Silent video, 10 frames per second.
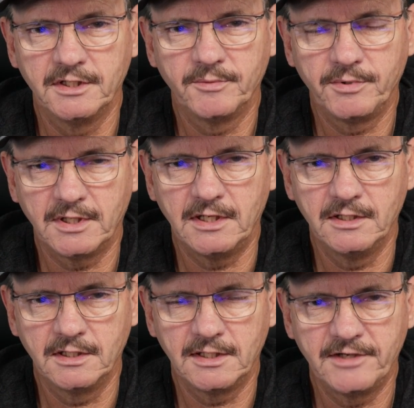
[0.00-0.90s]
it,
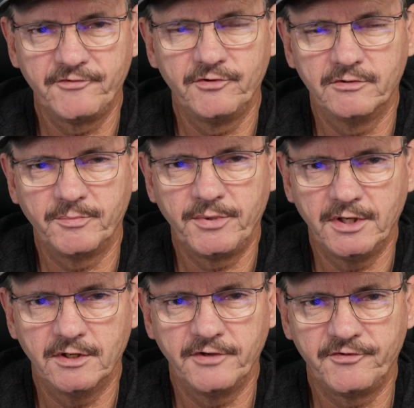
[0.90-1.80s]
it allows you to
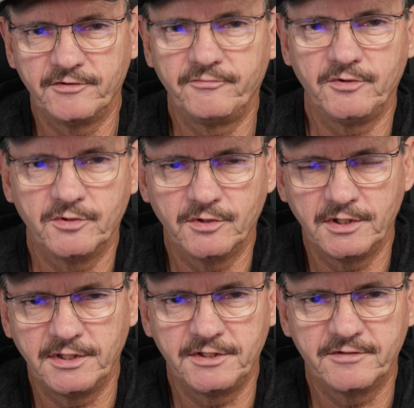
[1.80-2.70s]
appear as if you're
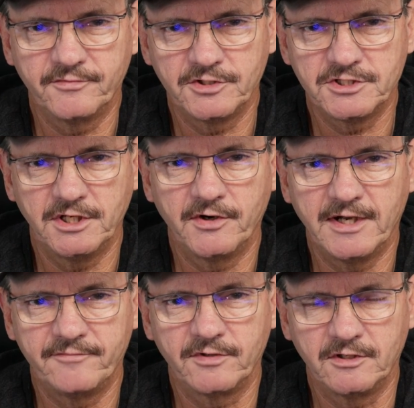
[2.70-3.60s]
in a different
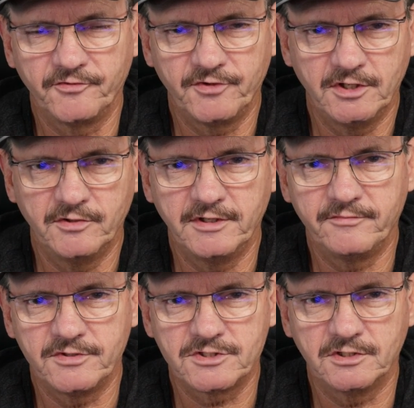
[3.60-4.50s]
geographical zone
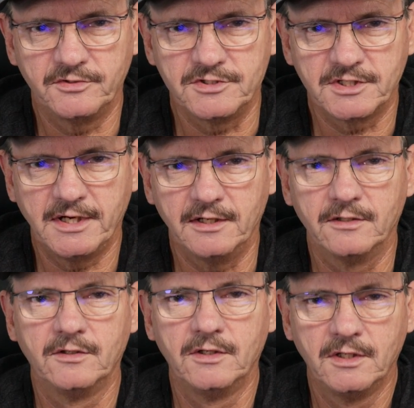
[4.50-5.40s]
if you so
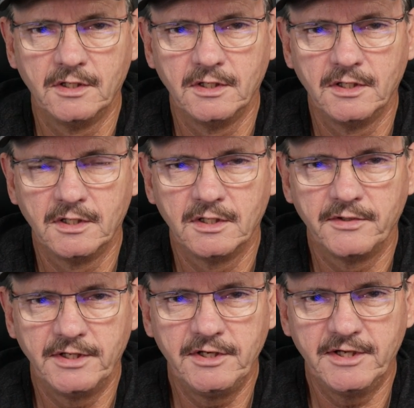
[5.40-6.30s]
desire.
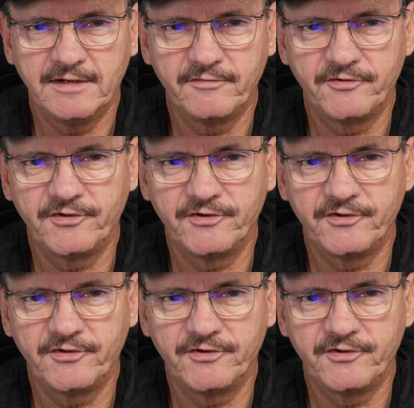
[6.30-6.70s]
Then you have the